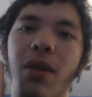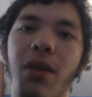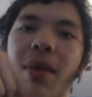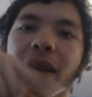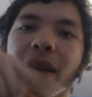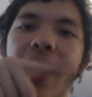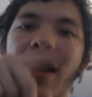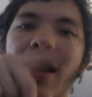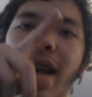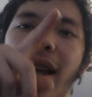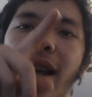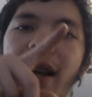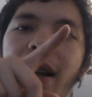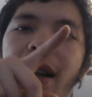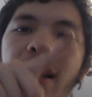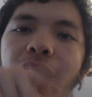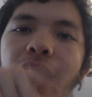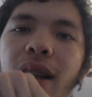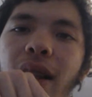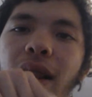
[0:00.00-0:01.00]
I'm making like
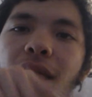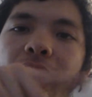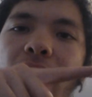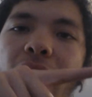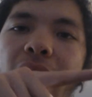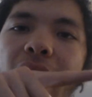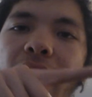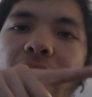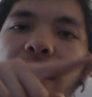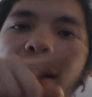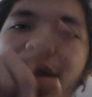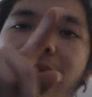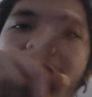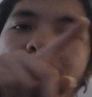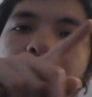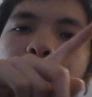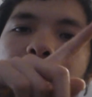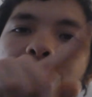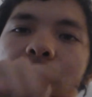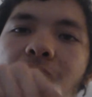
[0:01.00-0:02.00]
line
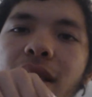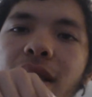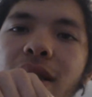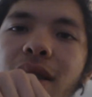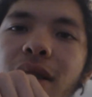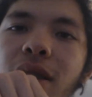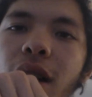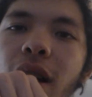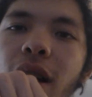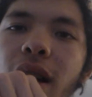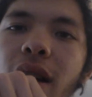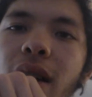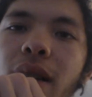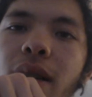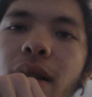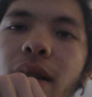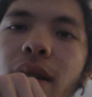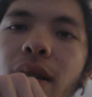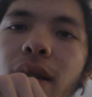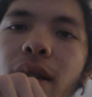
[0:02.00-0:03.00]
segments like a star.
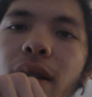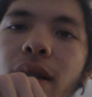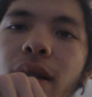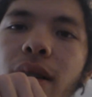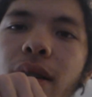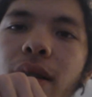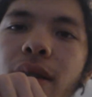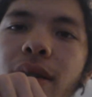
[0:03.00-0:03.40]
Yeah,